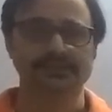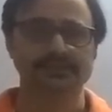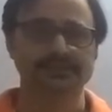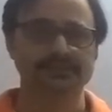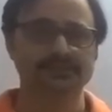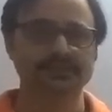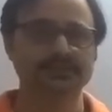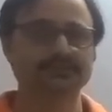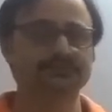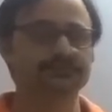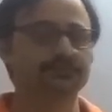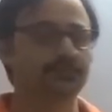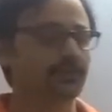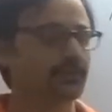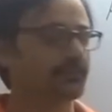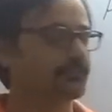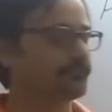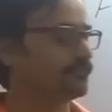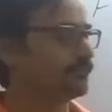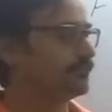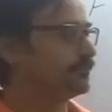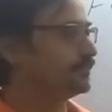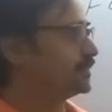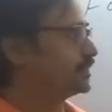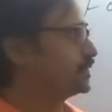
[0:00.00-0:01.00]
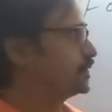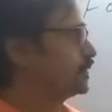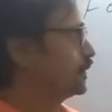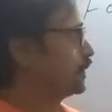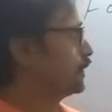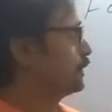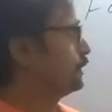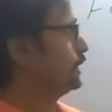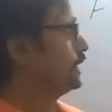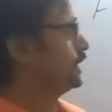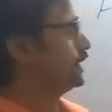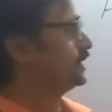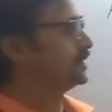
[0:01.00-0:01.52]
This form
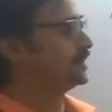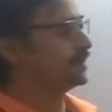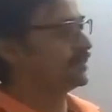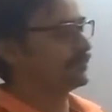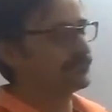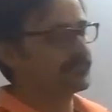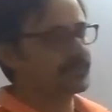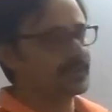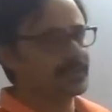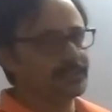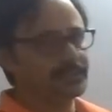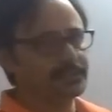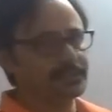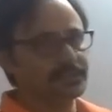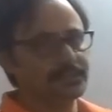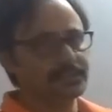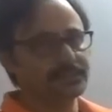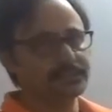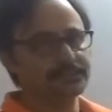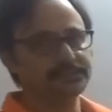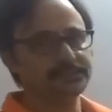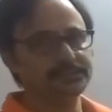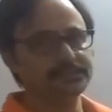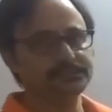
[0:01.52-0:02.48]
should be in the file and